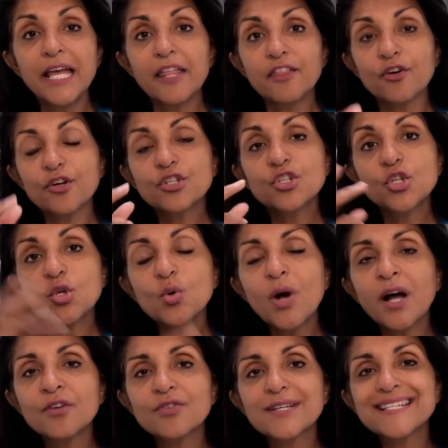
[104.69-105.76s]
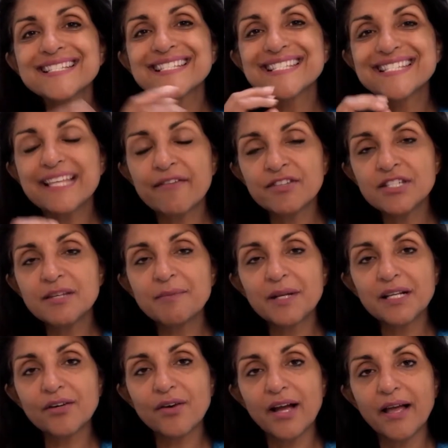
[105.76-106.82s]
There are 270
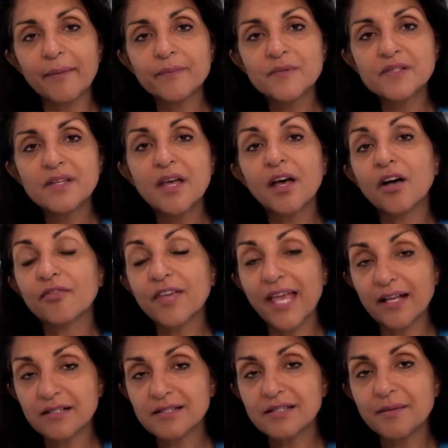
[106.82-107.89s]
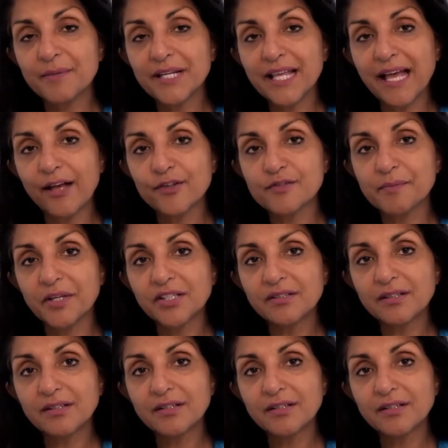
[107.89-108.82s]
milligrams of calcium in cow's milk,